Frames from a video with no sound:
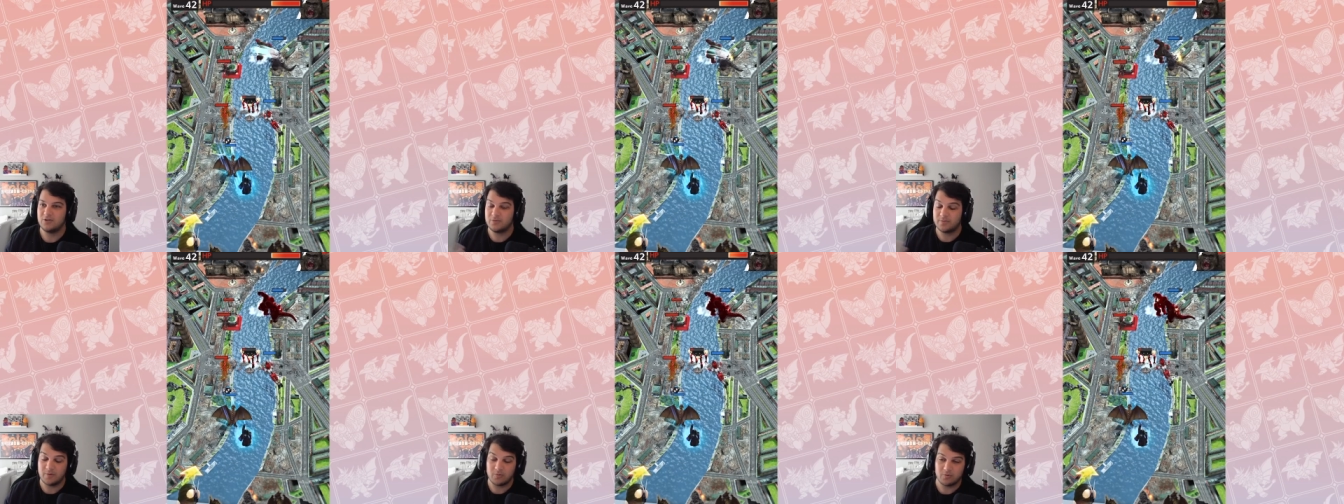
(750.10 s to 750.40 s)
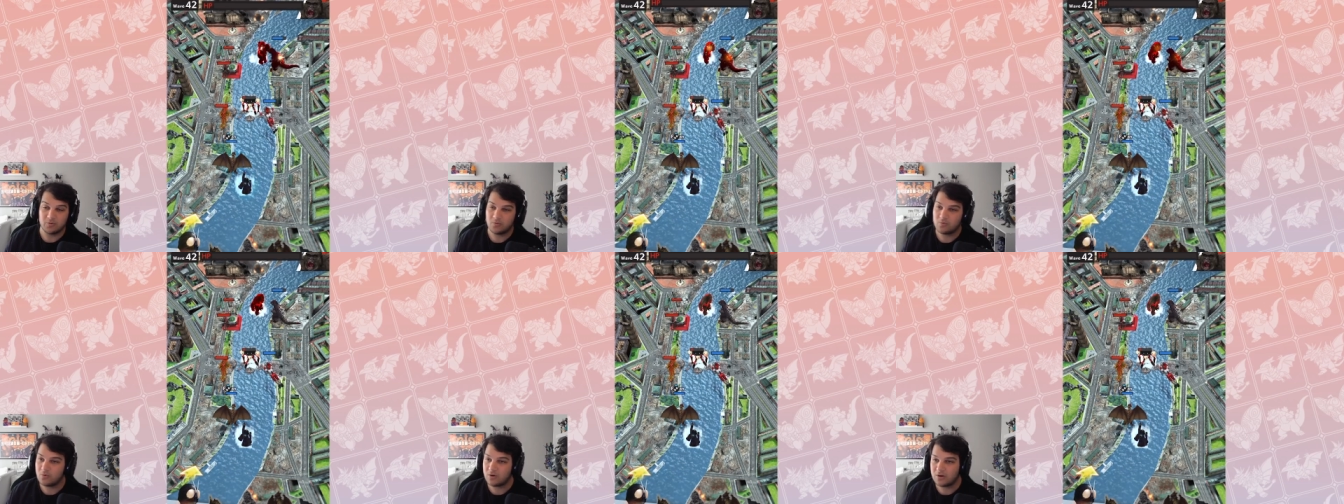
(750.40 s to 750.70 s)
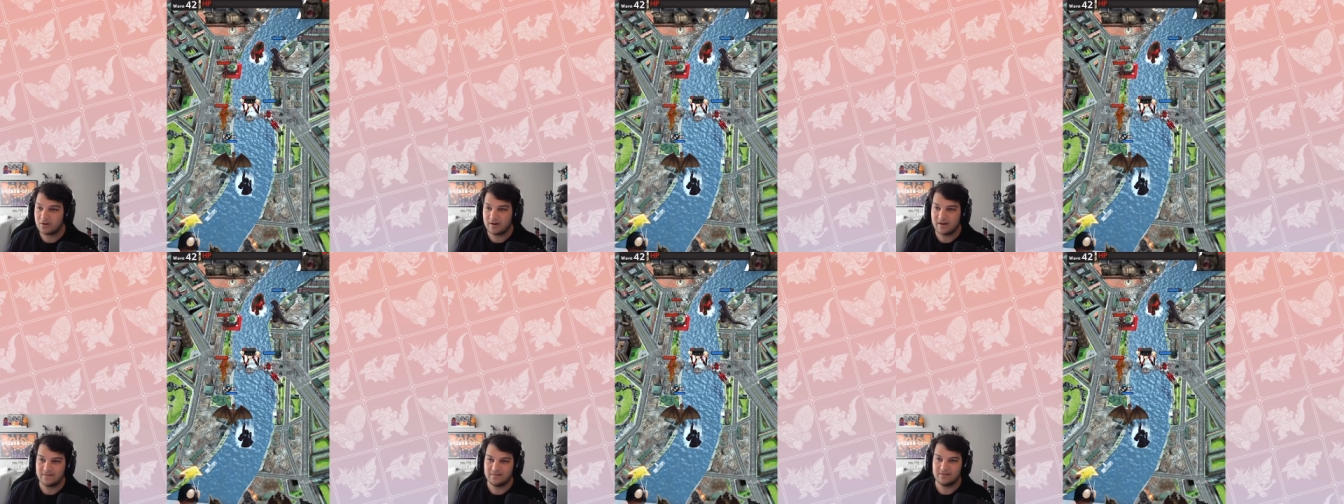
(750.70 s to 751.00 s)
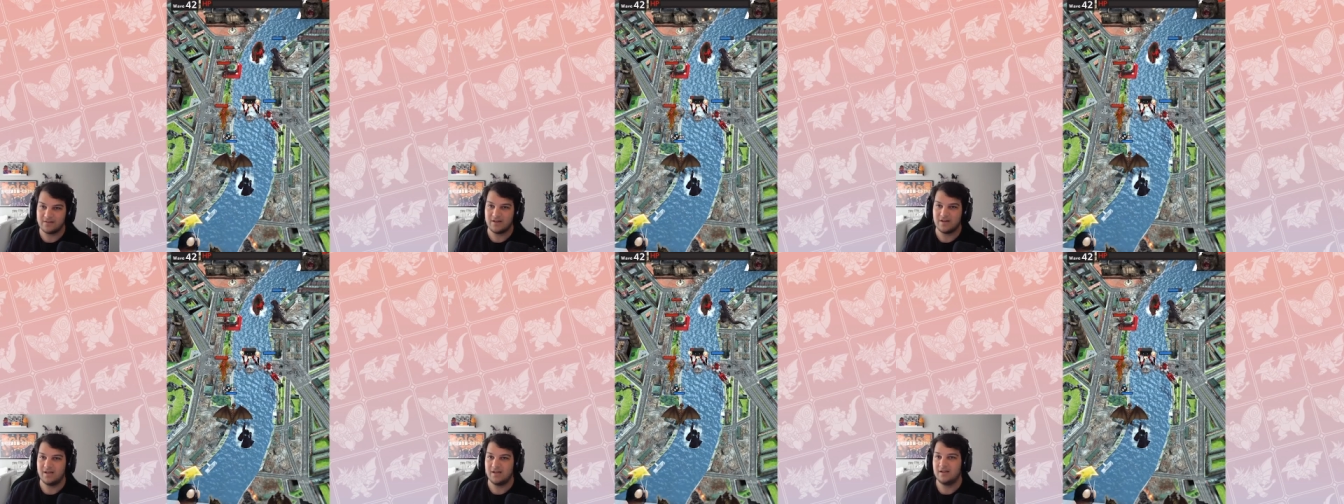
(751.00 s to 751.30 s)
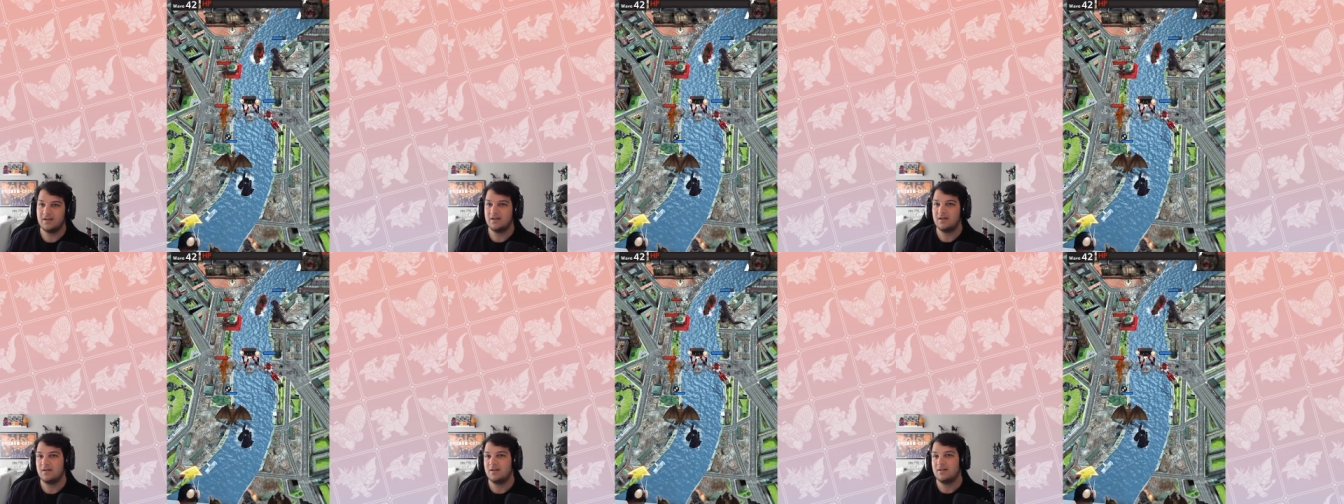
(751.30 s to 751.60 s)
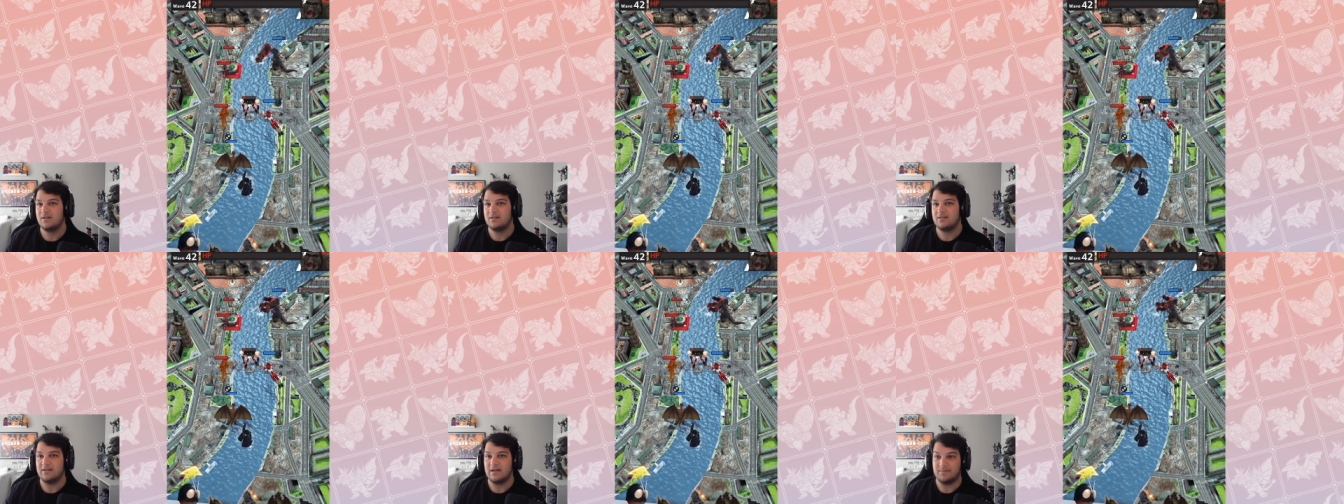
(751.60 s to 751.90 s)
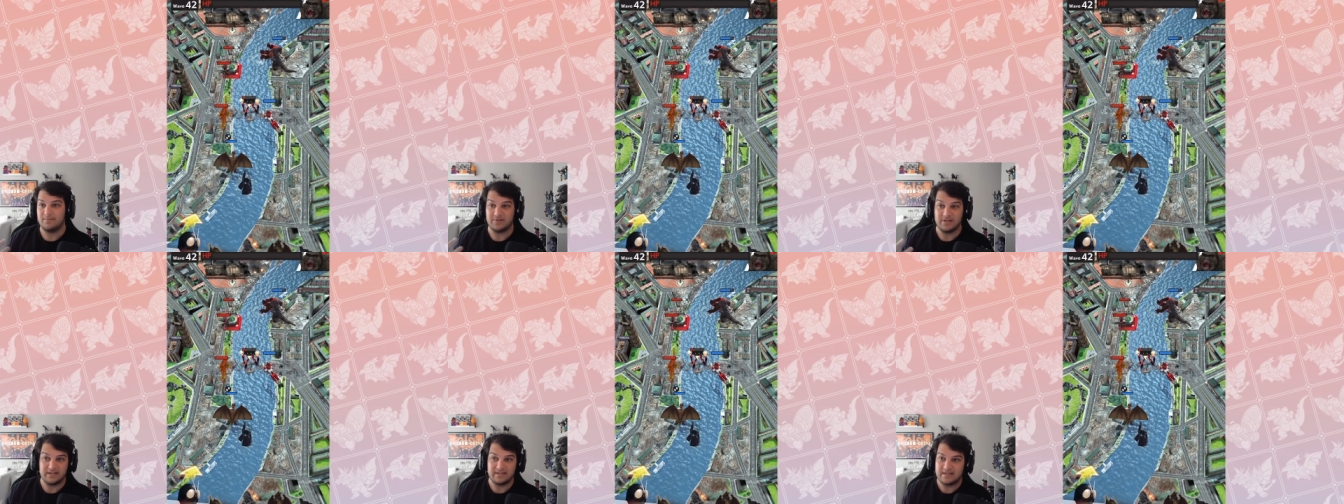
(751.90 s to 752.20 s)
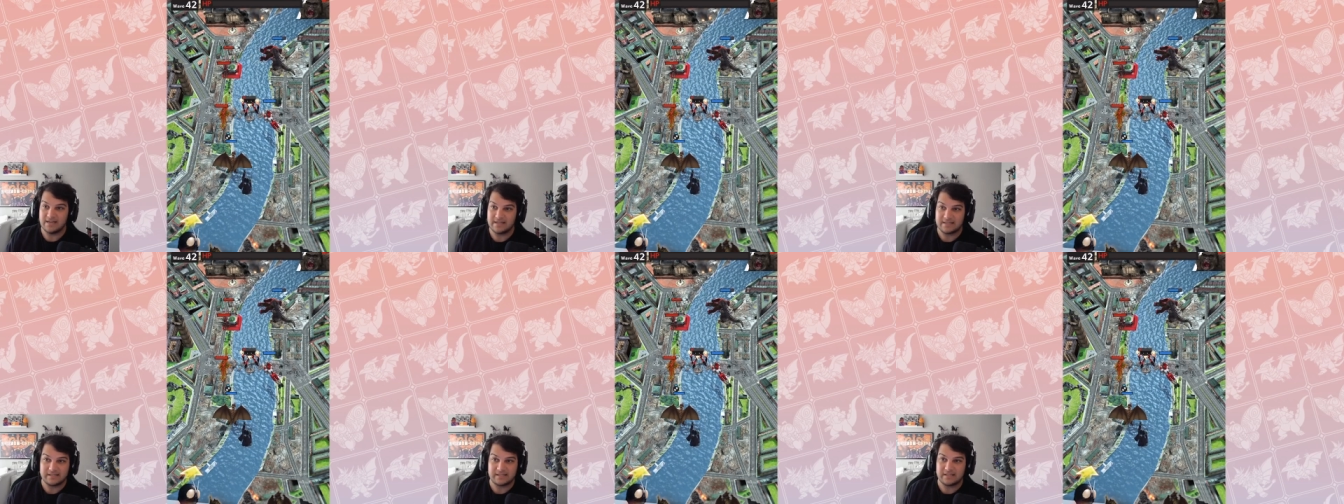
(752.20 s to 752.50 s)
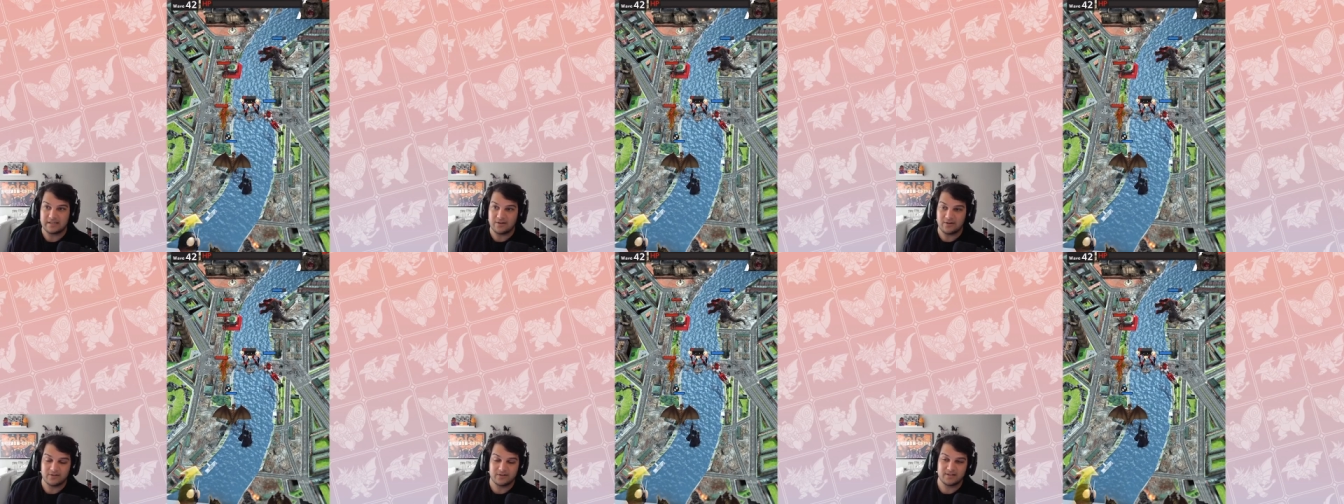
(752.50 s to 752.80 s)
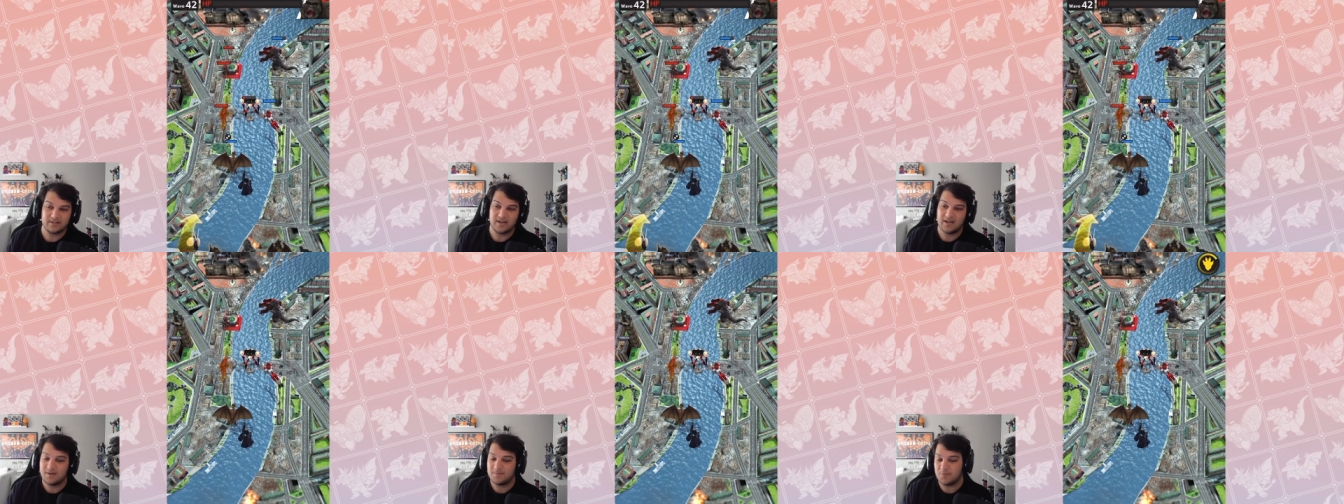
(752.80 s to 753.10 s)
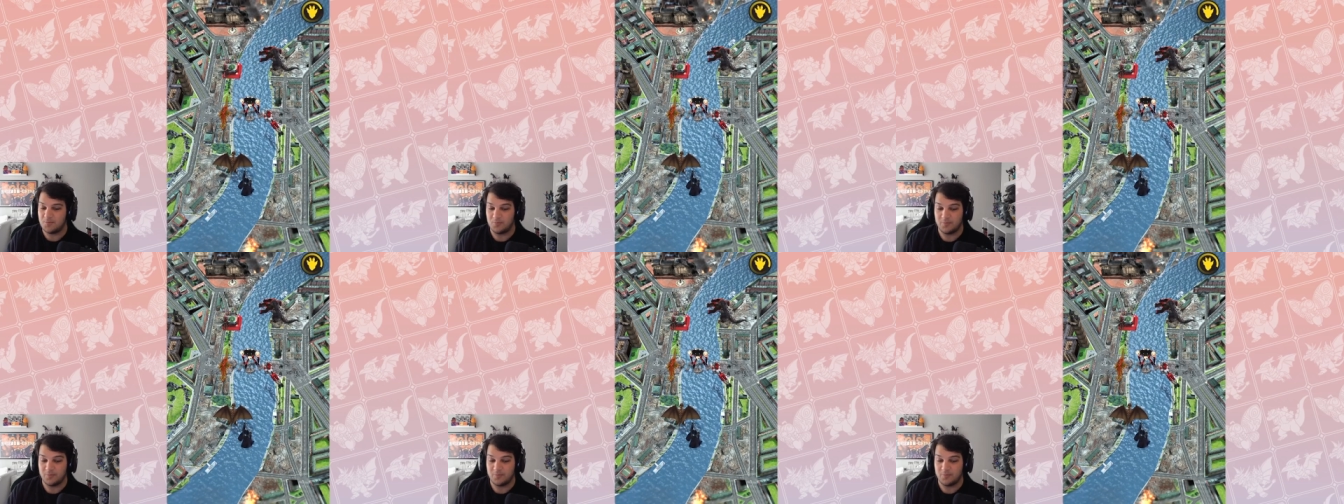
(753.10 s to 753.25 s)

Uh, I used to play World of Warcraft a lot. I'm playing Destiny all the time.